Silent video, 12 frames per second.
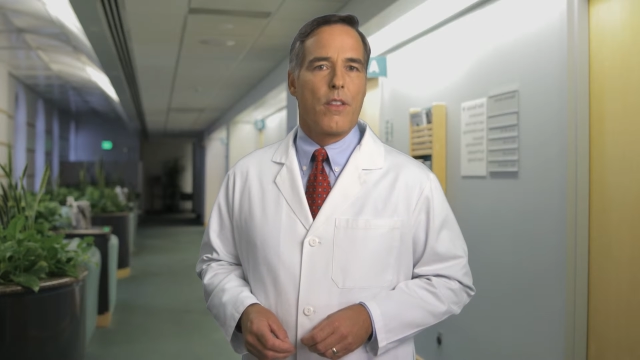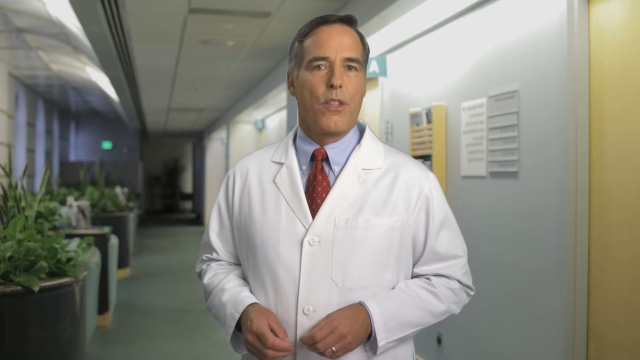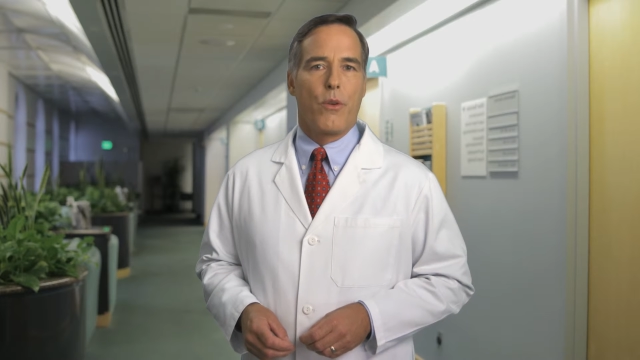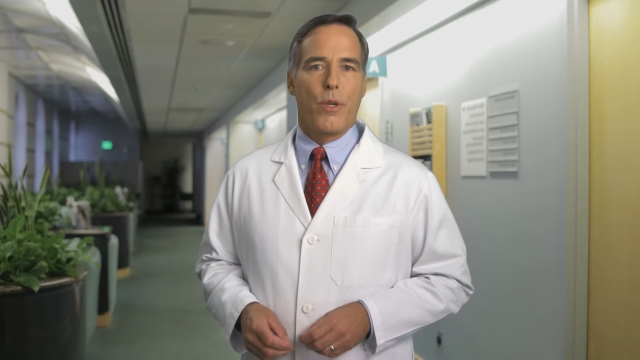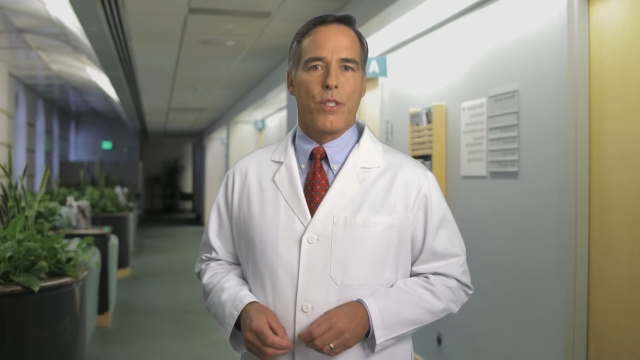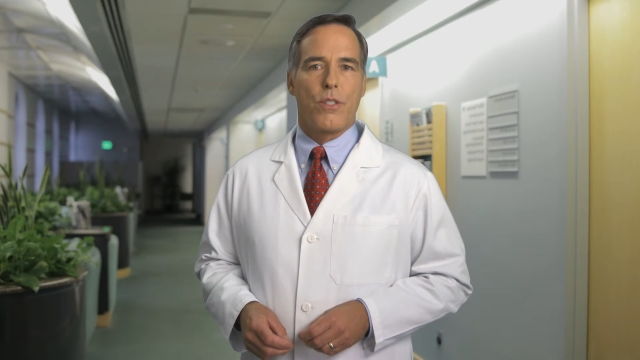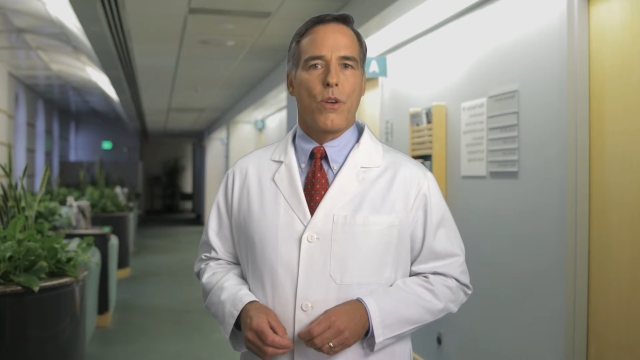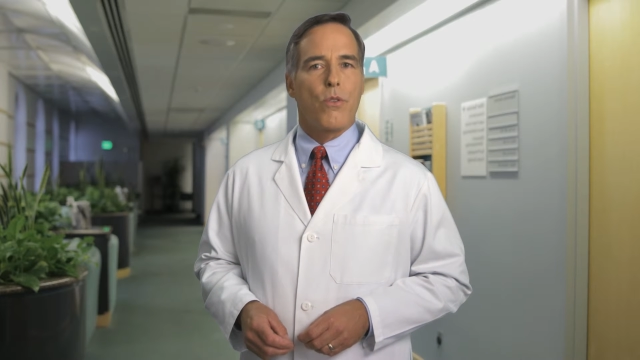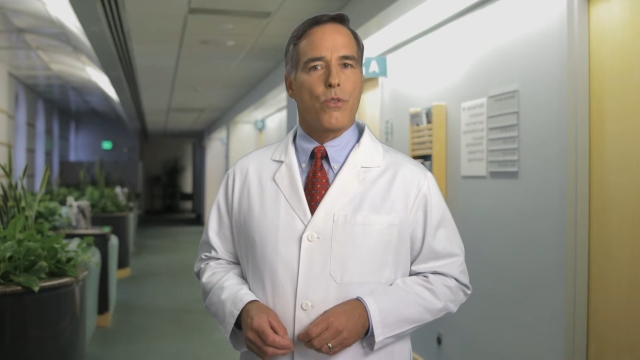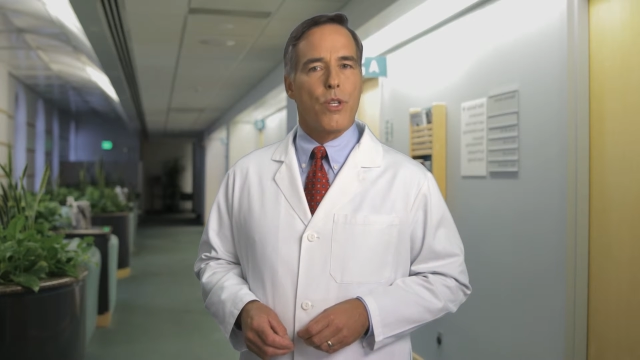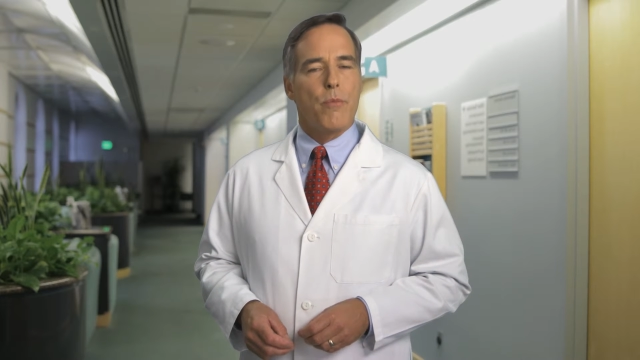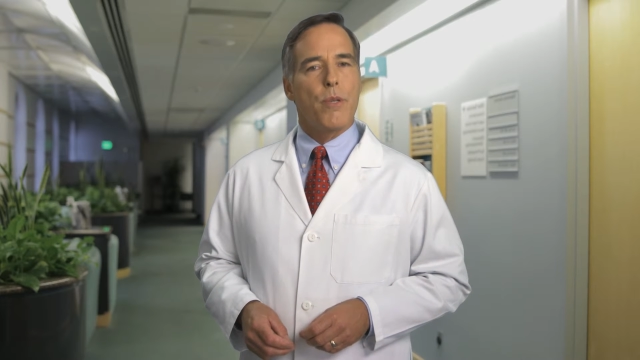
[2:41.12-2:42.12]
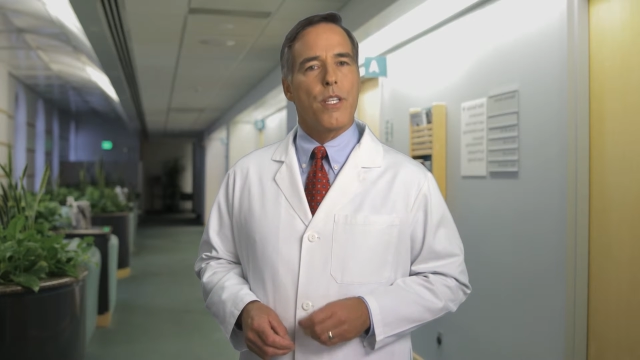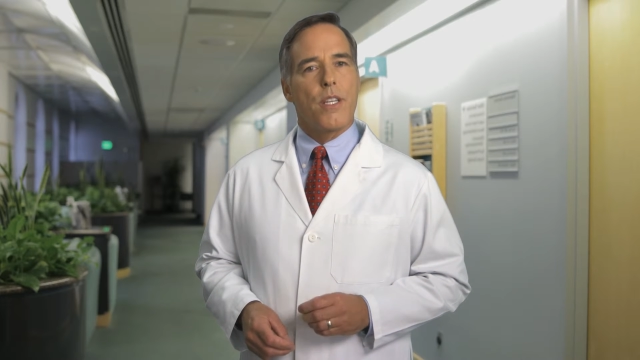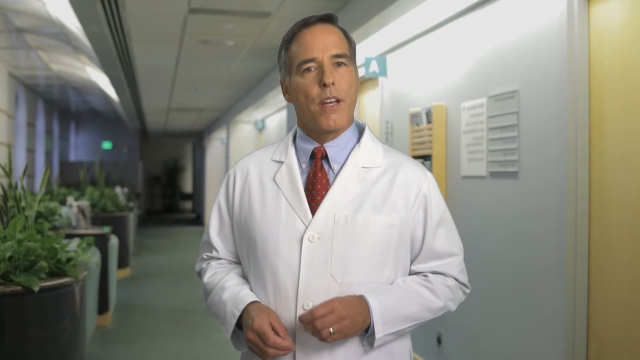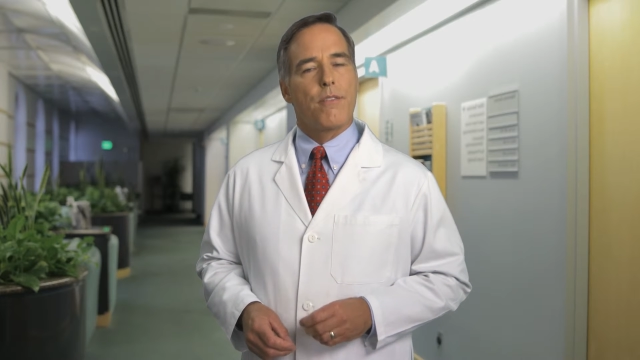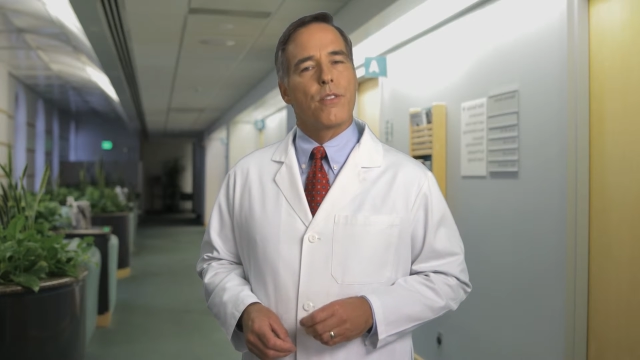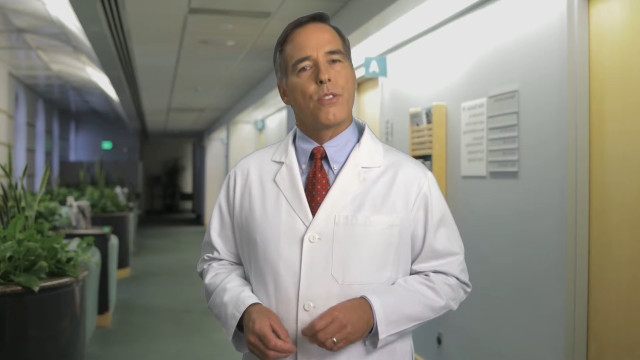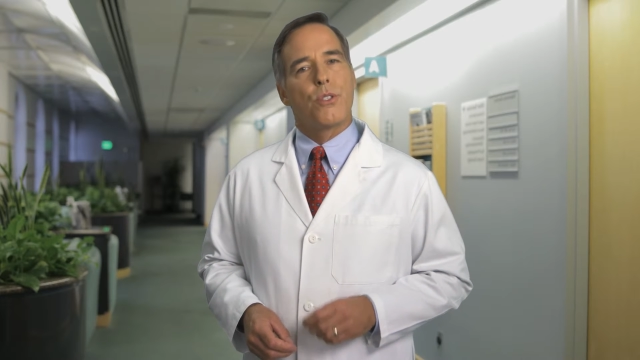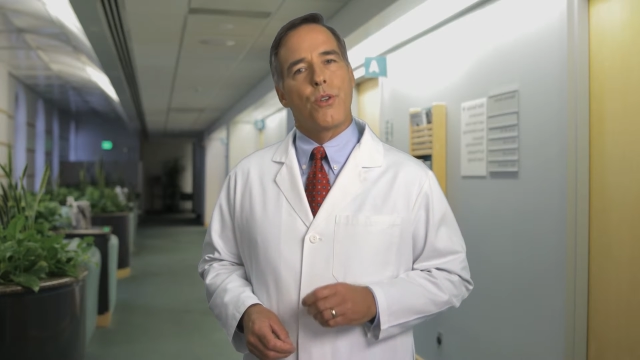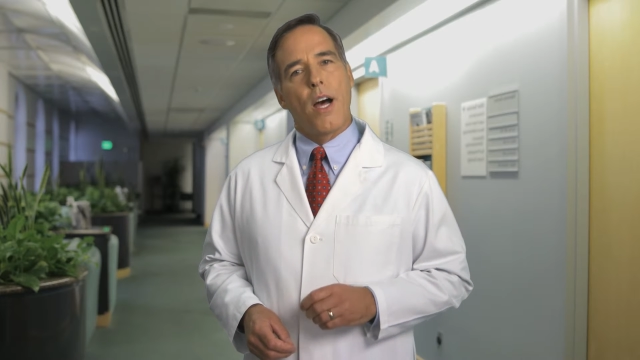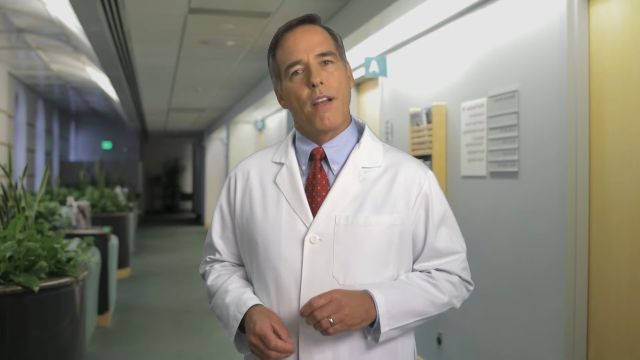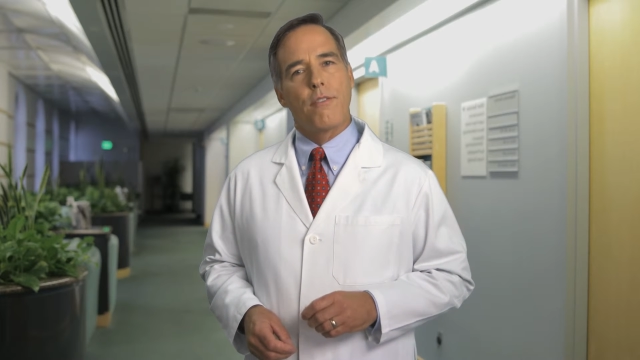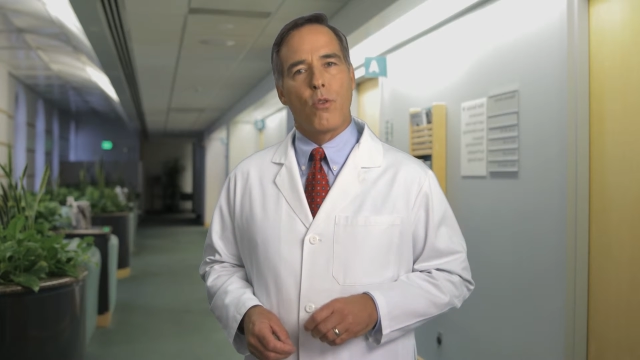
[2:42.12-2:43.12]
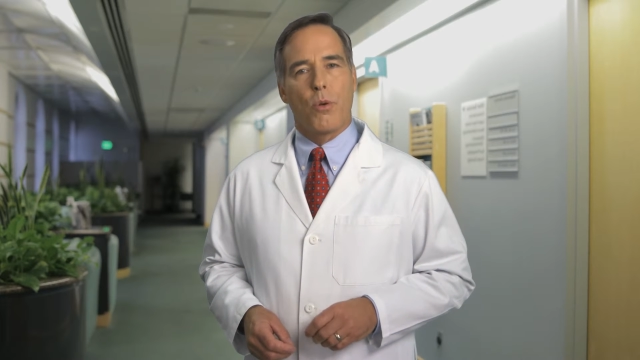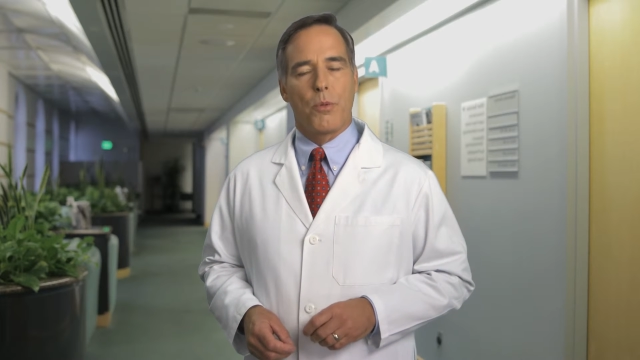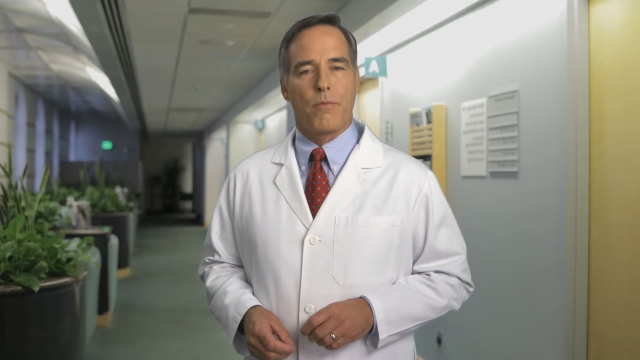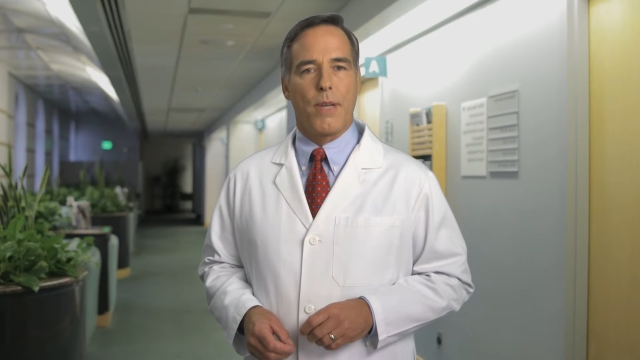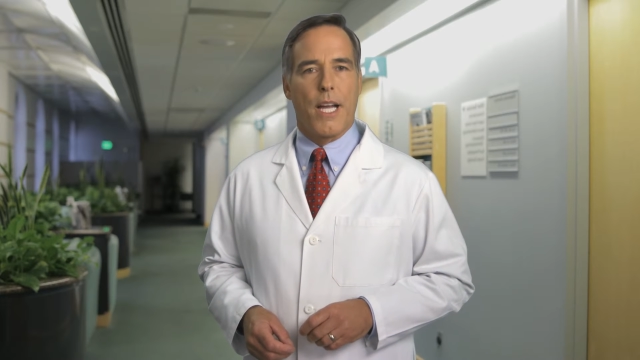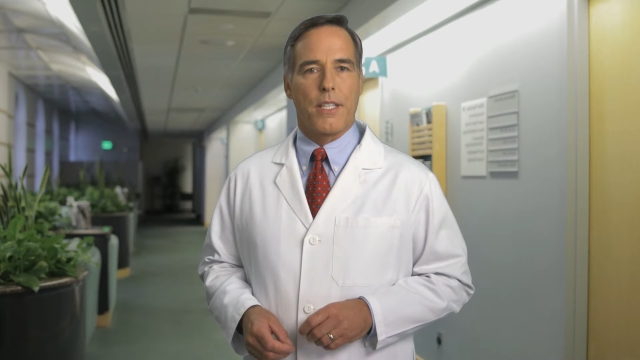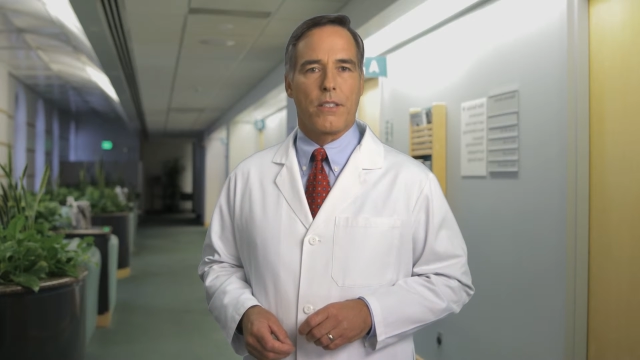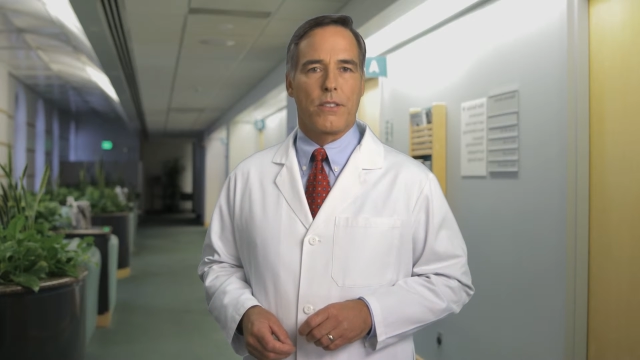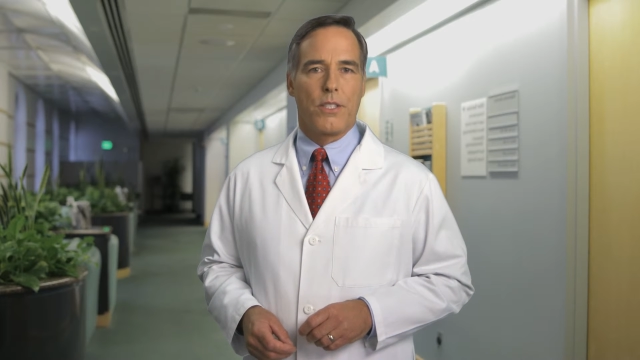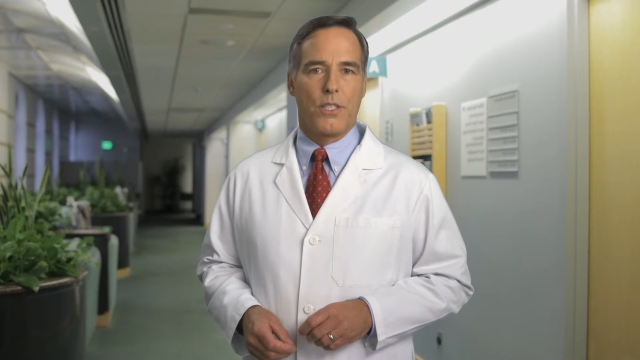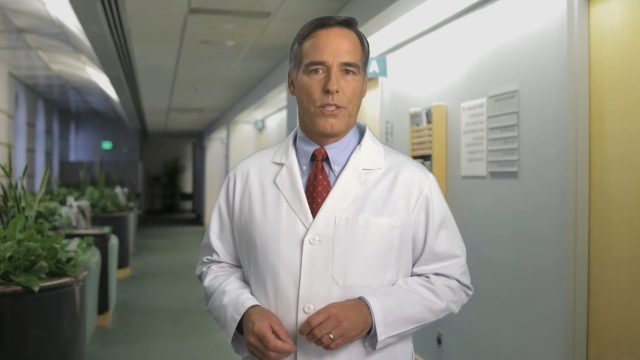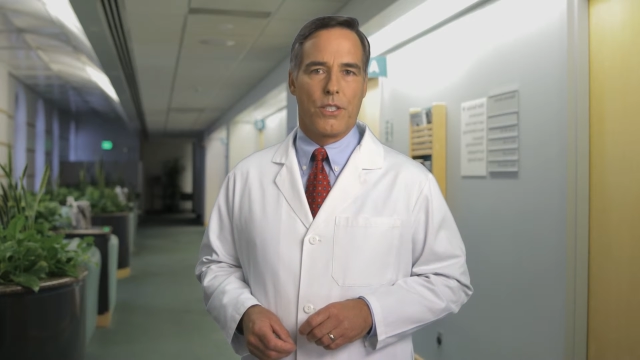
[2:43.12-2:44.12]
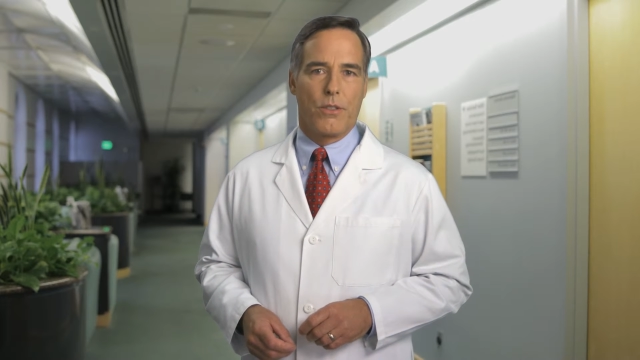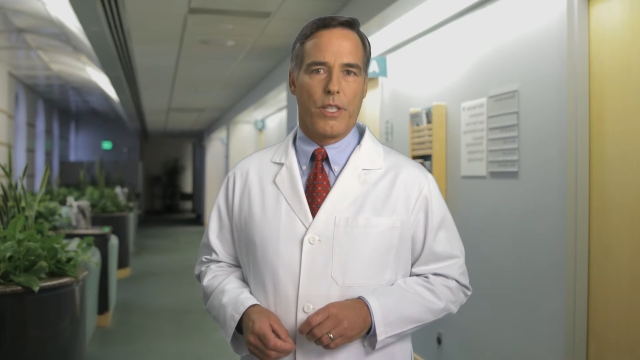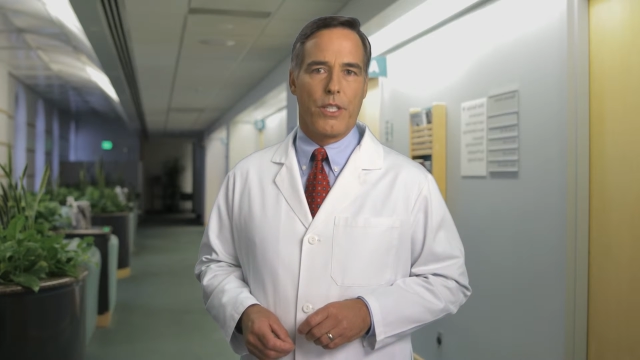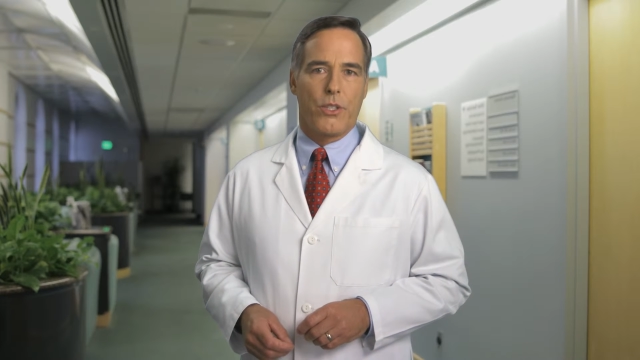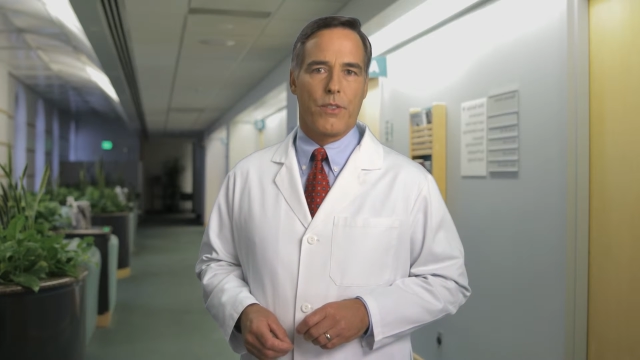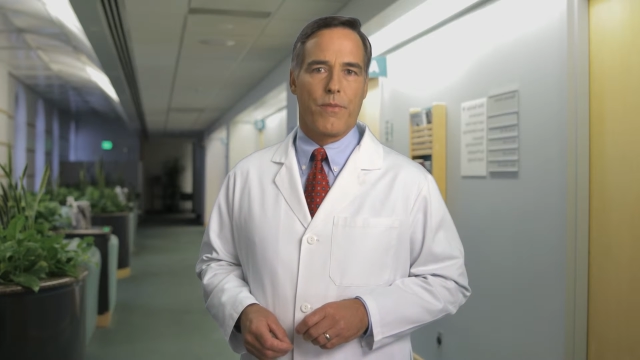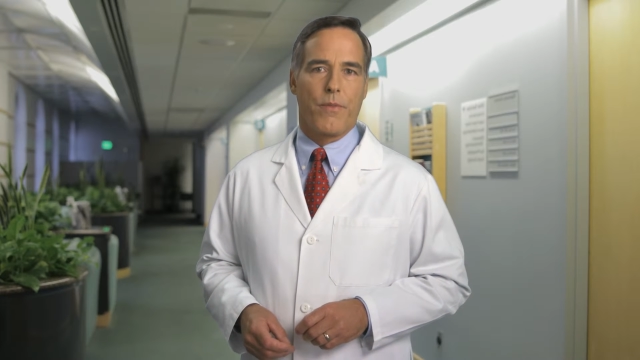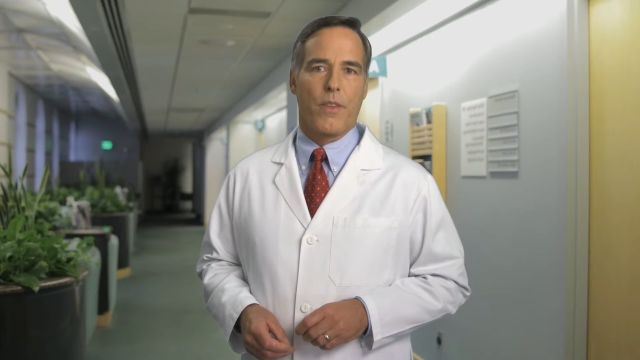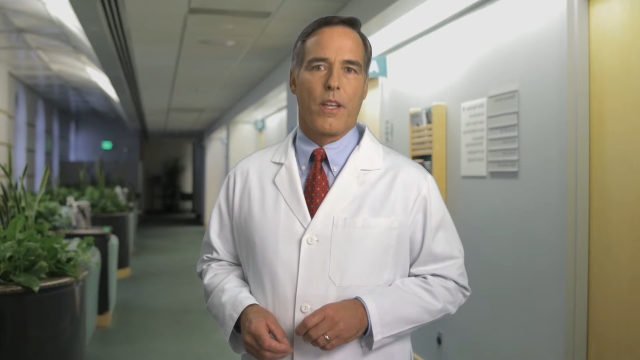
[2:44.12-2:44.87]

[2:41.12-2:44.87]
There is no treatment yet for the dry form of macular degeneration.